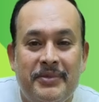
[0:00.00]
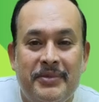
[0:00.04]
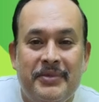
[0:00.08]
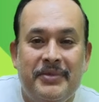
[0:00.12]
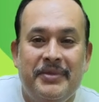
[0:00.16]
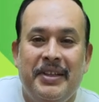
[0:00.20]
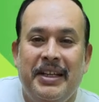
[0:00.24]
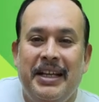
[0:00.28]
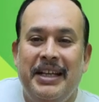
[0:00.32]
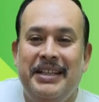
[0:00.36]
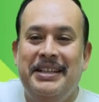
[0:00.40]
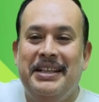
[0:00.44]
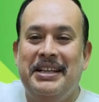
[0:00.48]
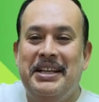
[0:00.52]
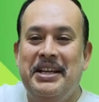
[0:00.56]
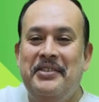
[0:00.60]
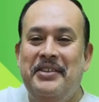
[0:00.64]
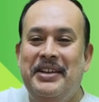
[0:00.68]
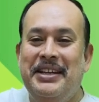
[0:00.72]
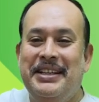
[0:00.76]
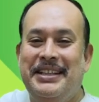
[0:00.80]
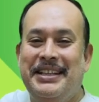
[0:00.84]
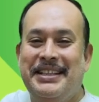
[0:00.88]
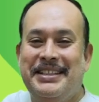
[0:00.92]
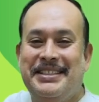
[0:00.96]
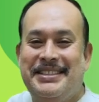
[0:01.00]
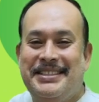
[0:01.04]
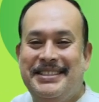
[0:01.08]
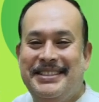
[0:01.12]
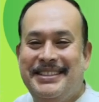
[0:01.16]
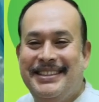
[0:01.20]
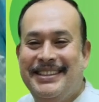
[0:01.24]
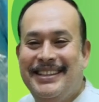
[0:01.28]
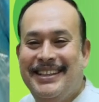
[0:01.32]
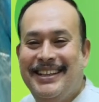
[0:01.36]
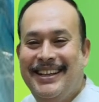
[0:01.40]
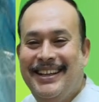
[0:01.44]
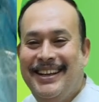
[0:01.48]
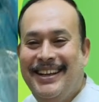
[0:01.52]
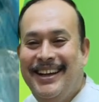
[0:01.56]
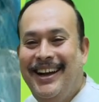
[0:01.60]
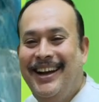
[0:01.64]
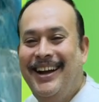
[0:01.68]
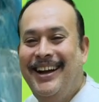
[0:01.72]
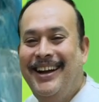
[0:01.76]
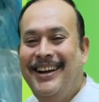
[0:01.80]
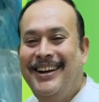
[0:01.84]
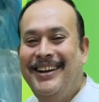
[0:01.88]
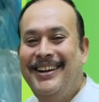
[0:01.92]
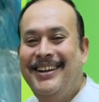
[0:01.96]
In the given case,
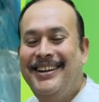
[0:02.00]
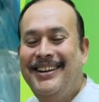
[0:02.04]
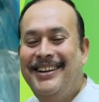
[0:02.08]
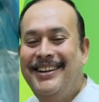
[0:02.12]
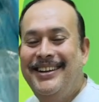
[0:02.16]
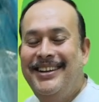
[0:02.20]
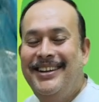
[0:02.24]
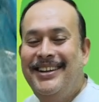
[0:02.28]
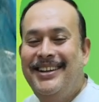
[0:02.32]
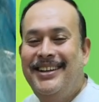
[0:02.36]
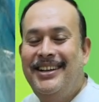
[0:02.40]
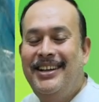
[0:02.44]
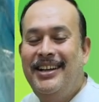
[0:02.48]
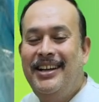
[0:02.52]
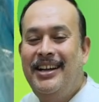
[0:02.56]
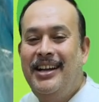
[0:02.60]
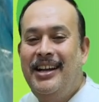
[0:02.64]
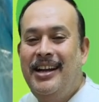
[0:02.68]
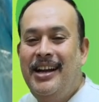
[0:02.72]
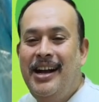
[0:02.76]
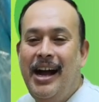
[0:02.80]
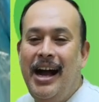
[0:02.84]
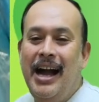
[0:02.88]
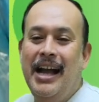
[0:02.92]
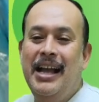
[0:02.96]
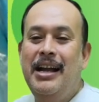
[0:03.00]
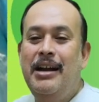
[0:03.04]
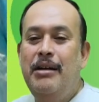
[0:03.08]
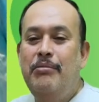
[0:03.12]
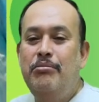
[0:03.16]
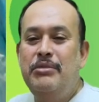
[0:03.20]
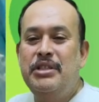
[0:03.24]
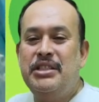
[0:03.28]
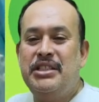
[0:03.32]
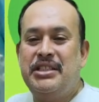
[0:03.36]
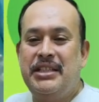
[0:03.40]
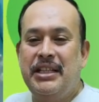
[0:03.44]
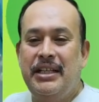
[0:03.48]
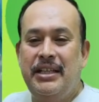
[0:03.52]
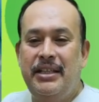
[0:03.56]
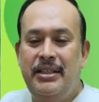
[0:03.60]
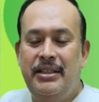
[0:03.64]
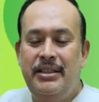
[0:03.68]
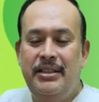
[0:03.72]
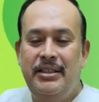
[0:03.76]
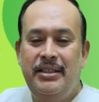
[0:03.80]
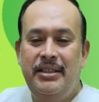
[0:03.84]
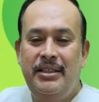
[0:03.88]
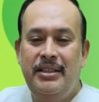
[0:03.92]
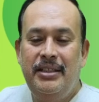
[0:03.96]
I am Mr.
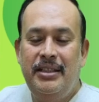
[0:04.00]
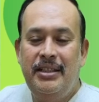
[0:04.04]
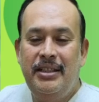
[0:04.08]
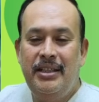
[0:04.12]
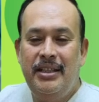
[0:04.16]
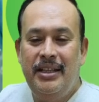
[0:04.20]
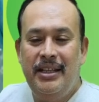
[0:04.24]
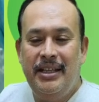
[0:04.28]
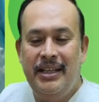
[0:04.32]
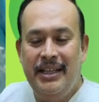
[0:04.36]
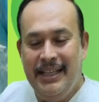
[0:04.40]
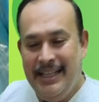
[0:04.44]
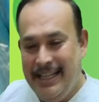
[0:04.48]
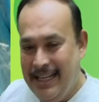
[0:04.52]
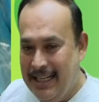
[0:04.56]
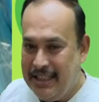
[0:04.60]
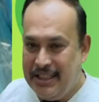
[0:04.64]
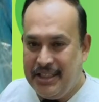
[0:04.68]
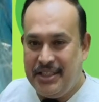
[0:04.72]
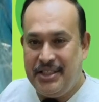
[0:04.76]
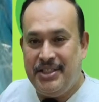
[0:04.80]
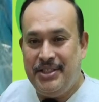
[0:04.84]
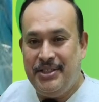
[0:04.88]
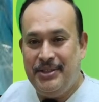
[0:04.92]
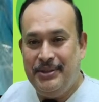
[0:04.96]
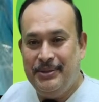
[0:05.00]
X.